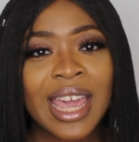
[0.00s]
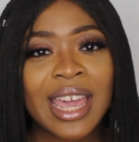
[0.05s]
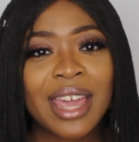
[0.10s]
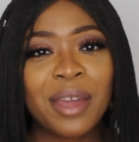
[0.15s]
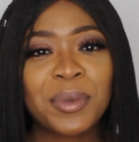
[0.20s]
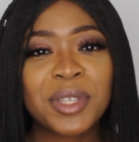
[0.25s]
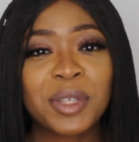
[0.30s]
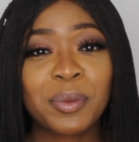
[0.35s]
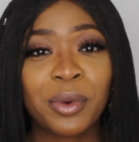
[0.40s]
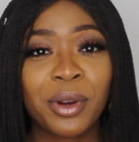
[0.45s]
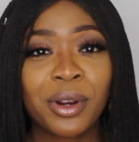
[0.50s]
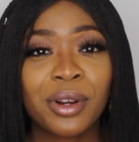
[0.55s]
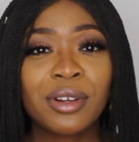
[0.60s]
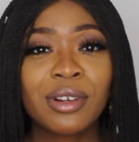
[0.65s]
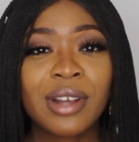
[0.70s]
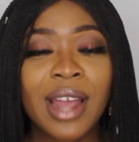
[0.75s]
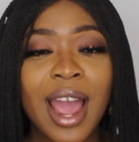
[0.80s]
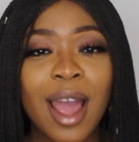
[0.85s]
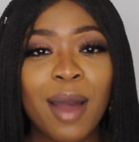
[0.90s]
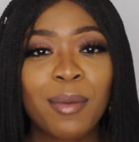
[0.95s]
It was a
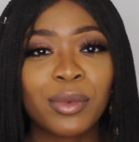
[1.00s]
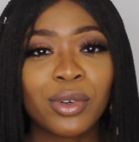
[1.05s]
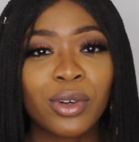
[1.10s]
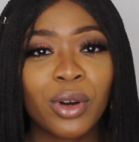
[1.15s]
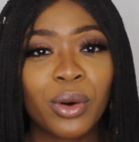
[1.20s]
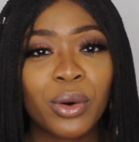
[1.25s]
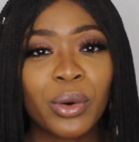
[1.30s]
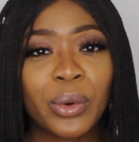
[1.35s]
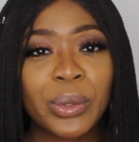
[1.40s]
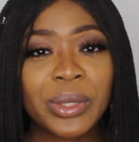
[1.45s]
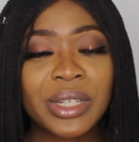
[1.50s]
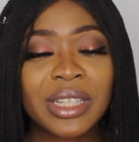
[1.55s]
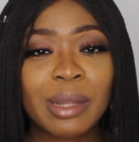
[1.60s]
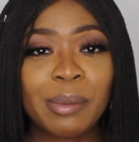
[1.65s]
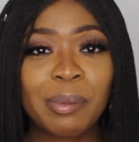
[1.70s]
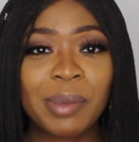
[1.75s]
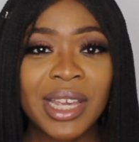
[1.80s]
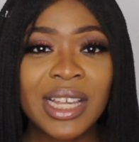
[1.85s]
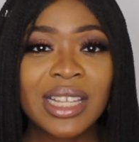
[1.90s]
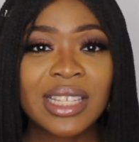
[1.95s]
program called the
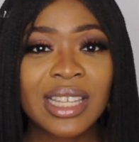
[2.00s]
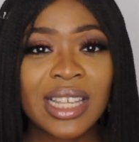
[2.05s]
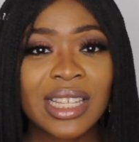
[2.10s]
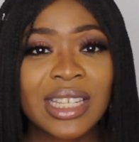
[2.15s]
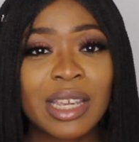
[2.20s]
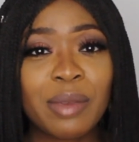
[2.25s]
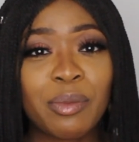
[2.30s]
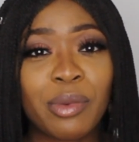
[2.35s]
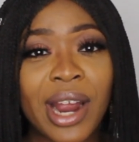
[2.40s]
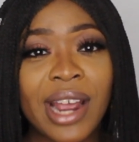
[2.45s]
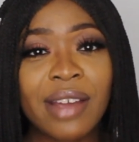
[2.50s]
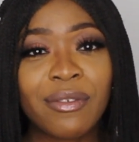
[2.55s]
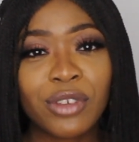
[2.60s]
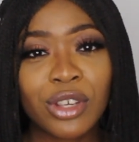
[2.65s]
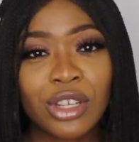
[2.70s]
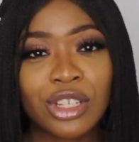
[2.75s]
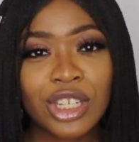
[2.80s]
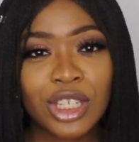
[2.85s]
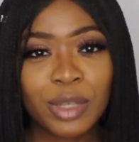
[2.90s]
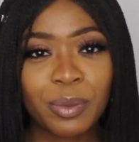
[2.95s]
Big City Bright
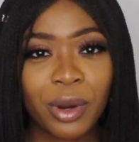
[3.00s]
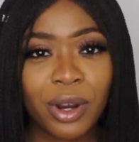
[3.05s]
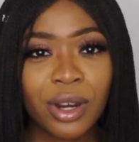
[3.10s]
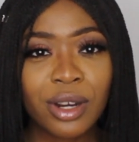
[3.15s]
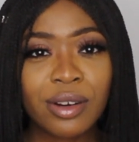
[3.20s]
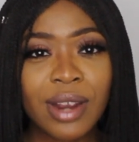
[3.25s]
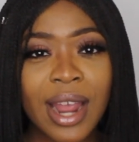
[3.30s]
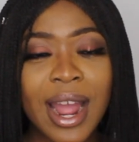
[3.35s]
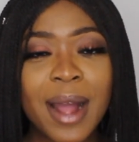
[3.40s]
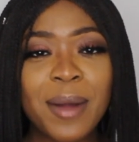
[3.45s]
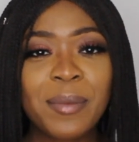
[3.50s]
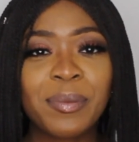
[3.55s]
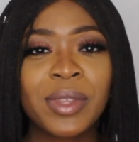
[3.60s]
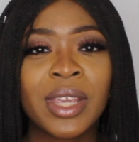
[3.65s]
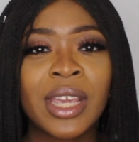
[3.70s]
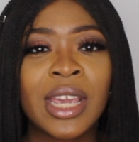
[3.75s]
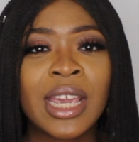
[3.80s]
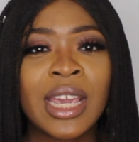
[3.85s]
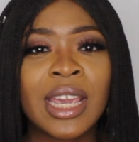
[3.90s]
Futures program,